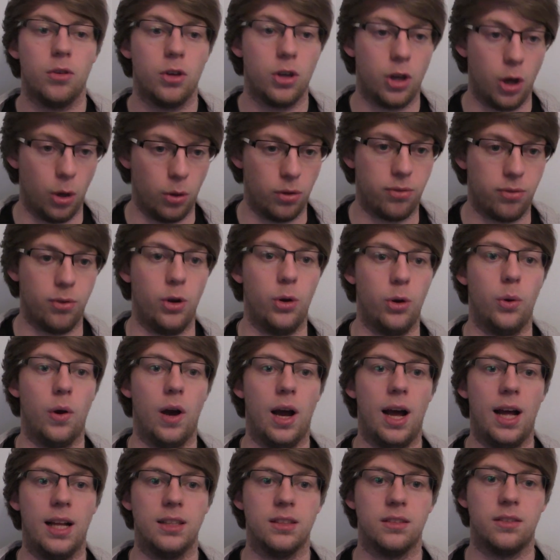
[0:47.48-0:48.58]
go through
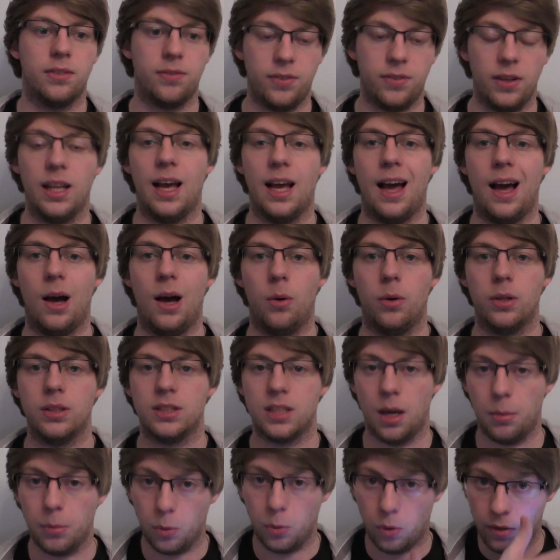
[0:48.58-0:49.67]
and fill it out and
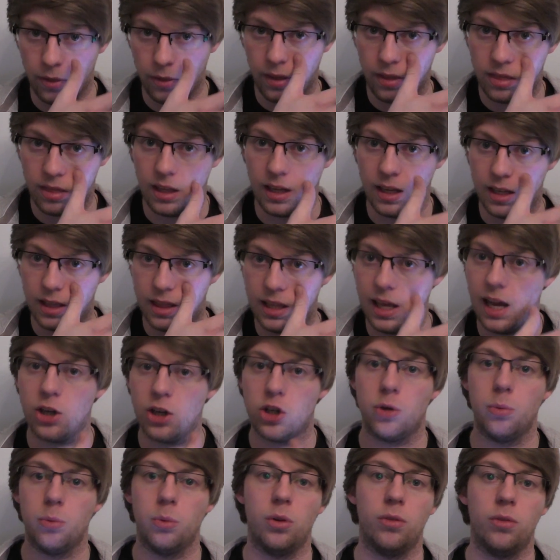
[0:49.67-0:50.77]
tell me what they think of the
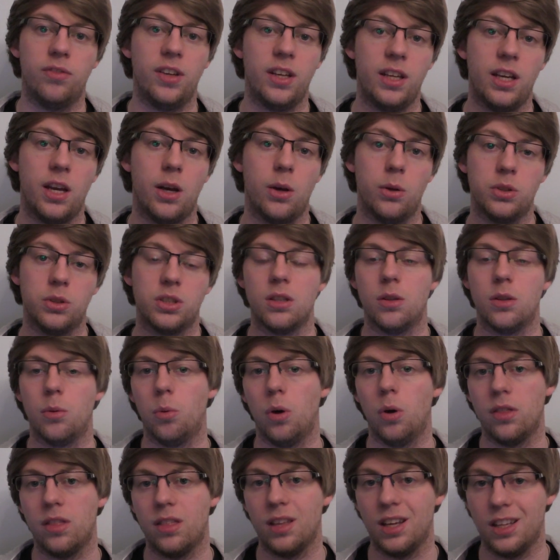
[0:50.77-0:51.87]
actual videos and
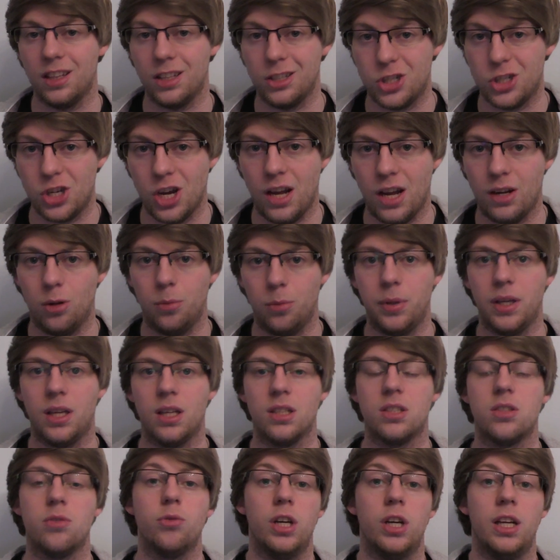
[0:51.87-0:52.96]
what they think of the channel,
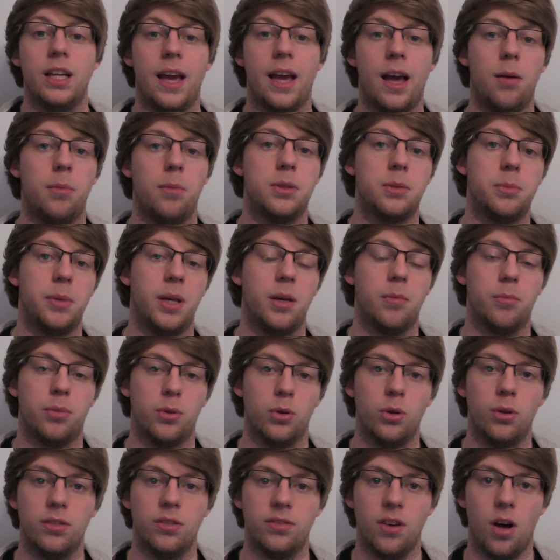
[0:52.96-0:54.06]
because it really helps me
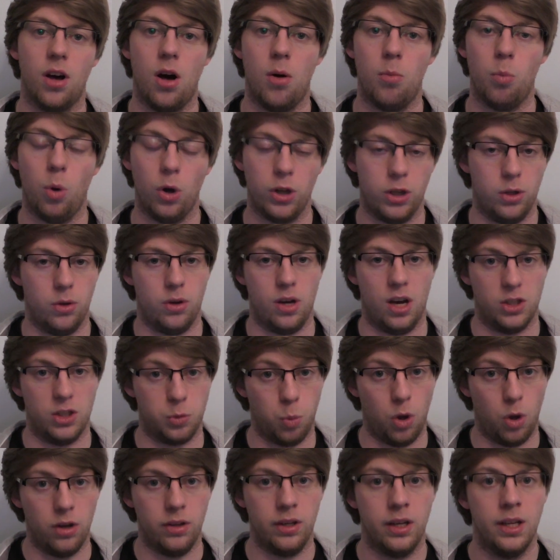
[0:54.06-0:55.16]
improve on what you guys
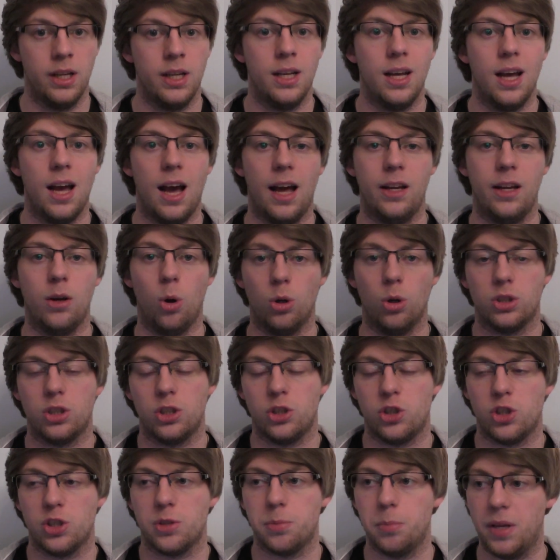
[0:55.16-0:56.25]
want, and it also
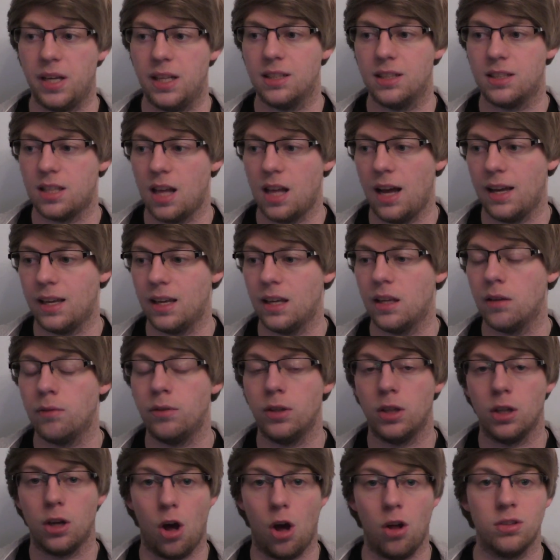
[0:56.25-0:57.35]
just means that I can give
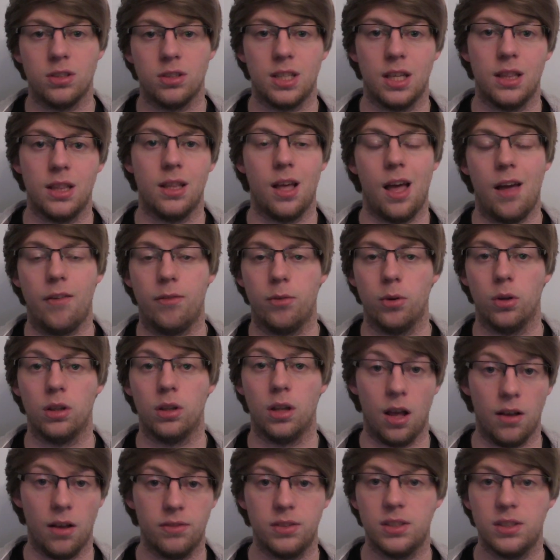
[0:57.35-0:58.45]
you the content that everyone
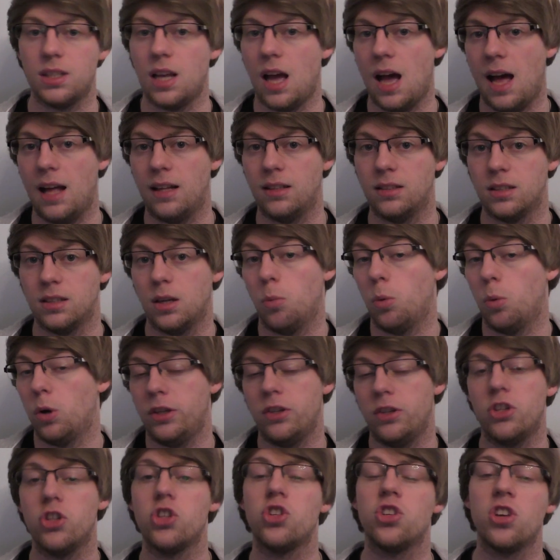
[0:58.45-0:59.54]
loves and what
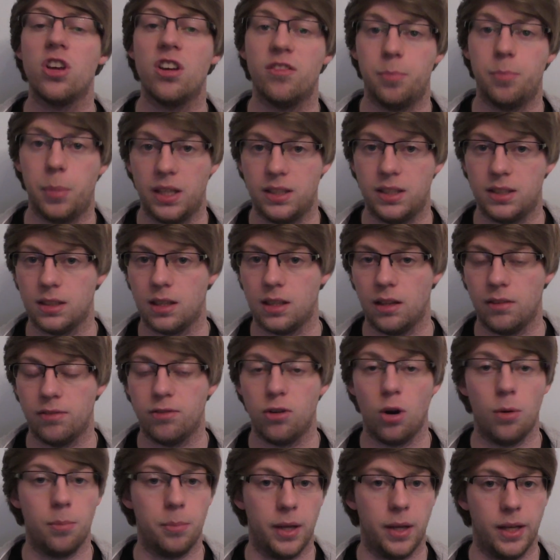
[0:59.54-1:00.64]
you deserve basically
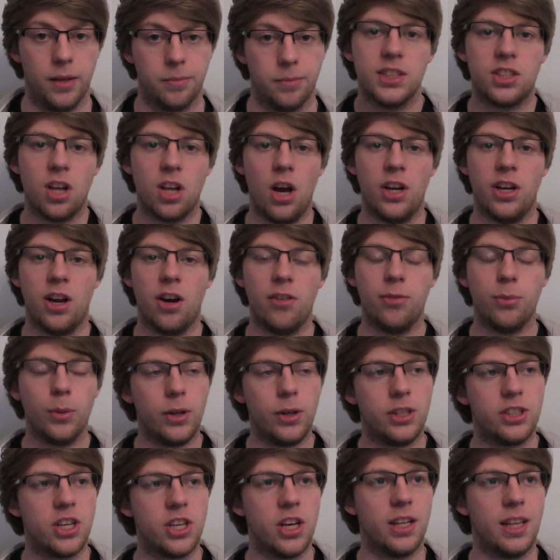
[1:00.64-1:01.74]
from me. Starting off,
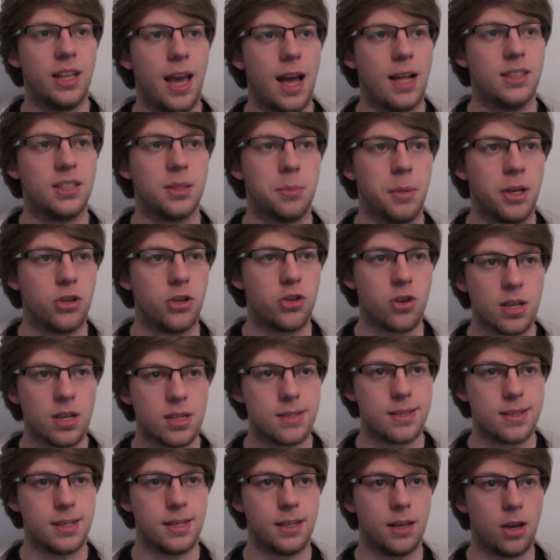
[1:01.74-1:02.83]
we certainly had some
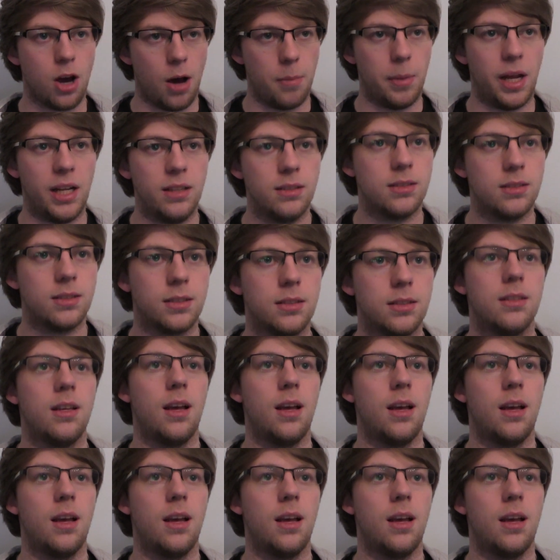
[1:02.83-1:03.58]
interesting comments